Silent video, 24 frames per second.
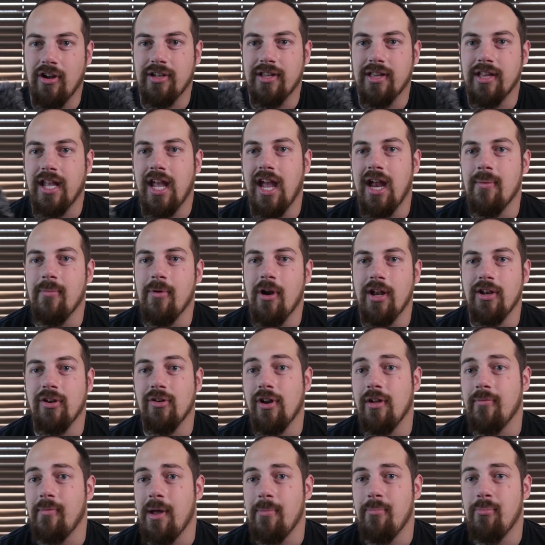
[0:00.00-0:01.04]
to the camera, I don't
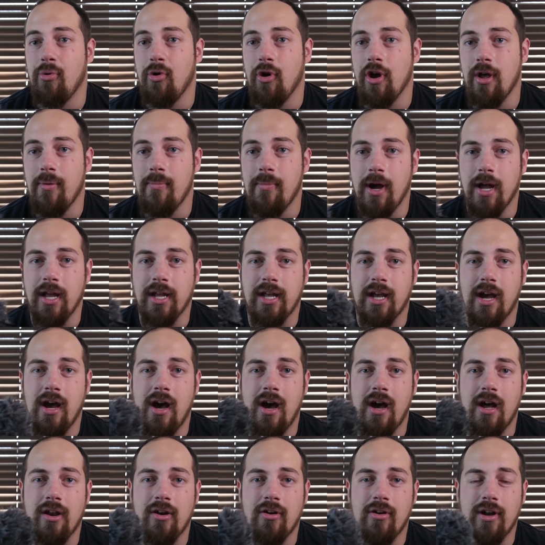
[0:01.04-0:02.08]
have my Boya mic
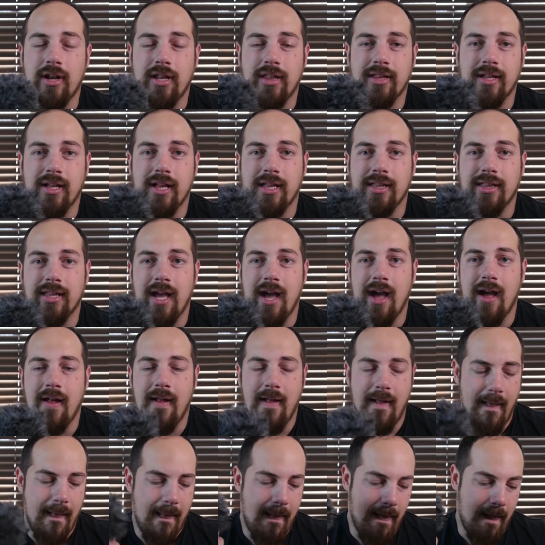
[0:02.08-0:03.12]
on or anything like that.
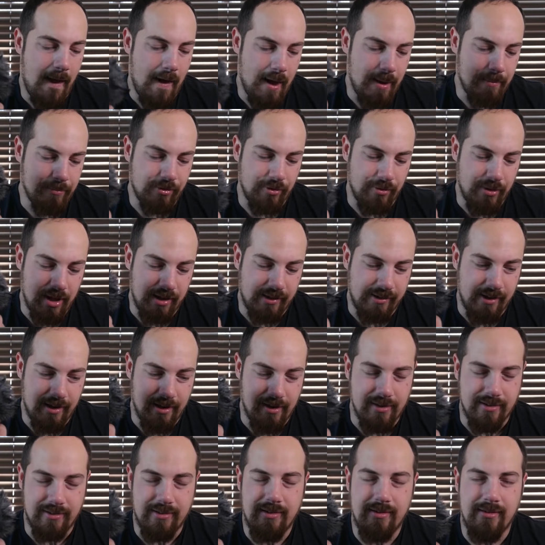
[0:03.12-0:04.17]
So this
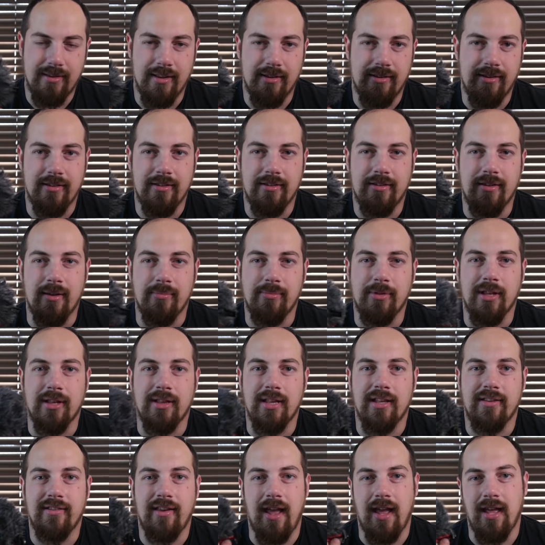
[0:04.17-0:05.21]
is something
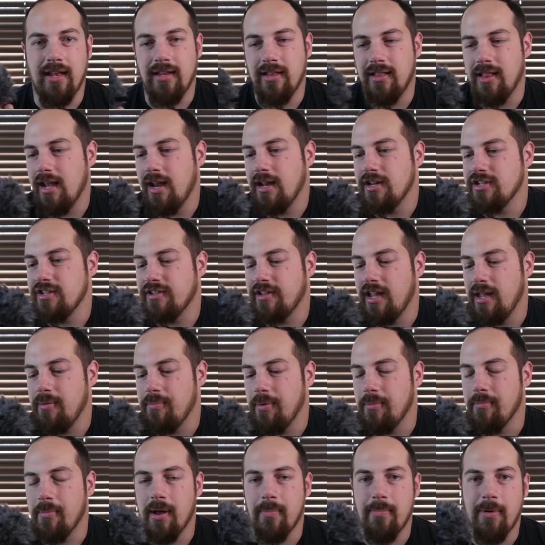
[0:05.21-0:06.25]
that's handy that I just keep
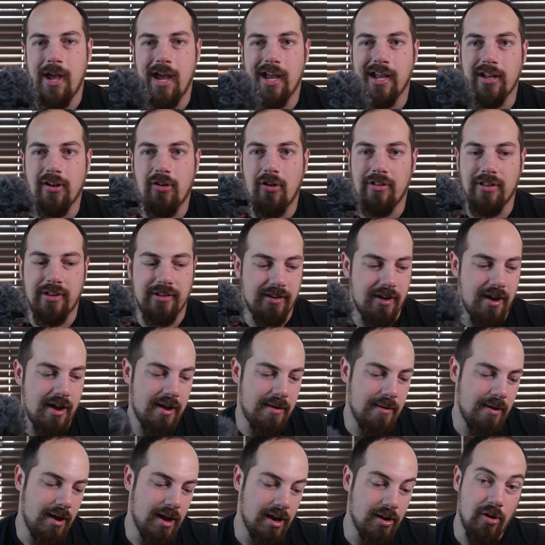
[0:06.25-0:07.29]
in my bag at all
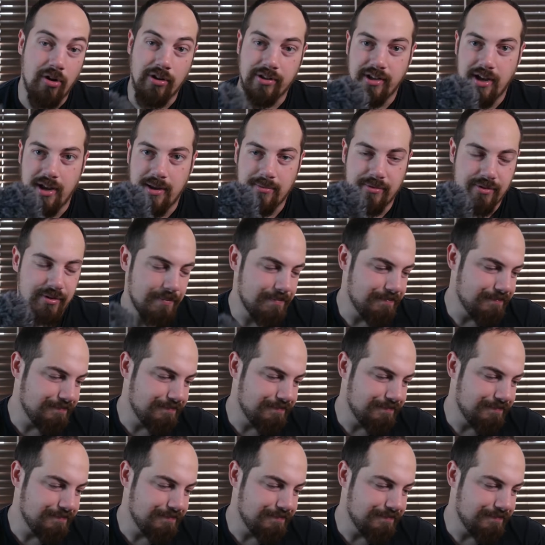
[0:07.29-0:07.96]
times.